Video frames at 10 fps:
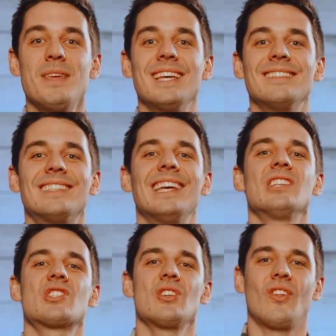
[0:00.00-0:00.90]
be
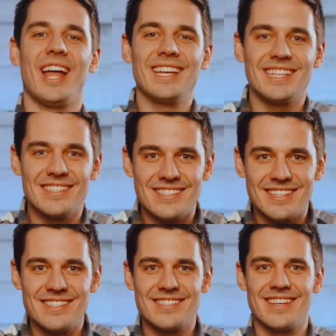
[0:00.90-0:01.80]
intentional and
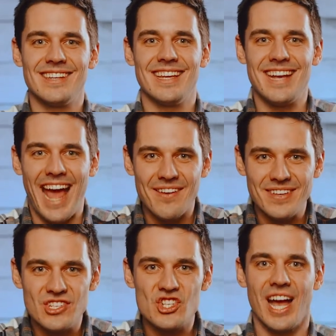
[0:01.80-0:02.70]
consistent in
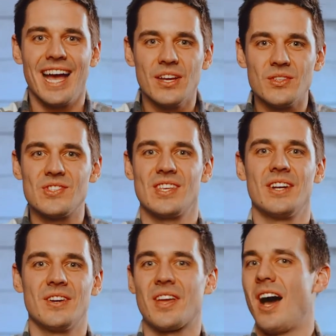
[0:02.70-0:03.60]
having
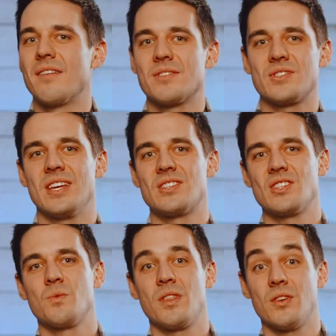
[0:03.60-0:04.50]
child-centered
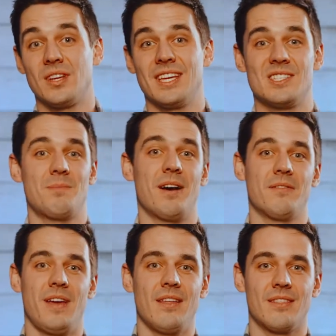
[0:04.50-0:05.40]
conversations with your kids about
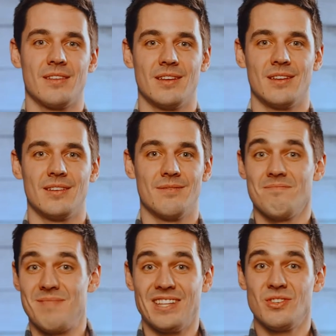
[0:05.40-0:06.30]
faith.
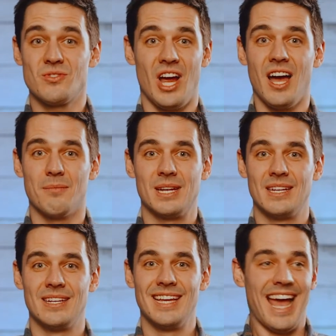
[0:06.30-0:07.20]
That's your job.
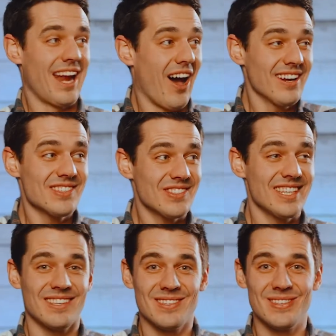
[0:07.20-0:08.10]
And
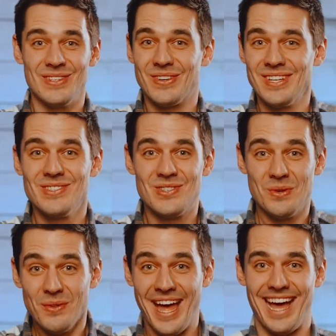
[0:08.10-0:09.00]
honestly, you can
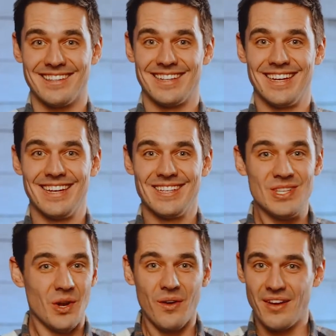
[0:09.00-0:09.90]
do that.
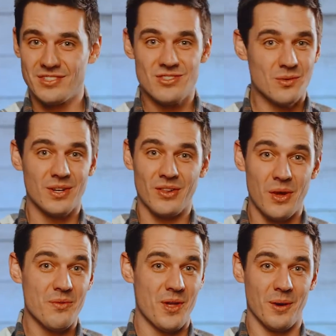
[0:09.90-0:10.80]
You don't have to do it
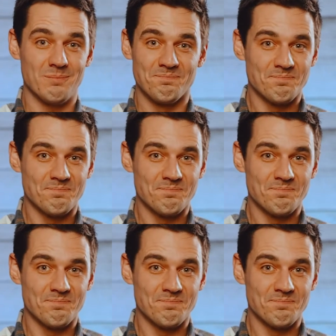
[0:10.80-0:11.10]
alone, though.